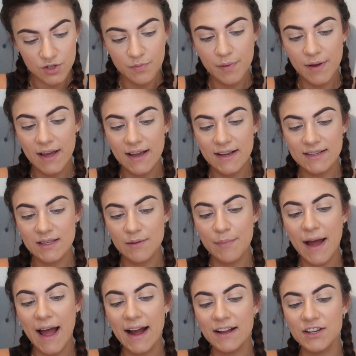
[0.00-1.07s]
to pierce the
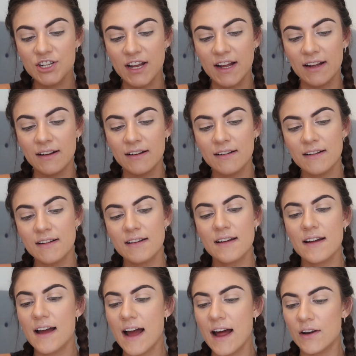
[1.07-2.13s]
packaging
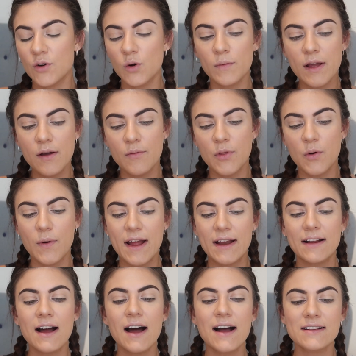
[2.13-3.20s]
and normally with the way
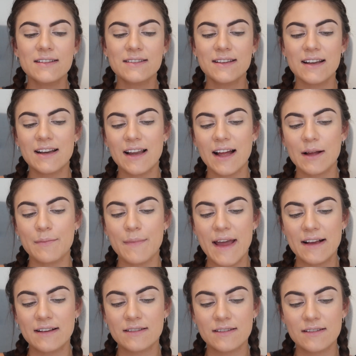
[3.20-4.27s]
it cuts, it like
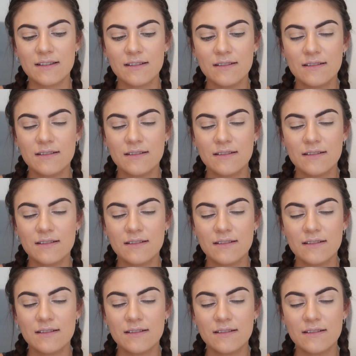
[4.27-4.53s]
makes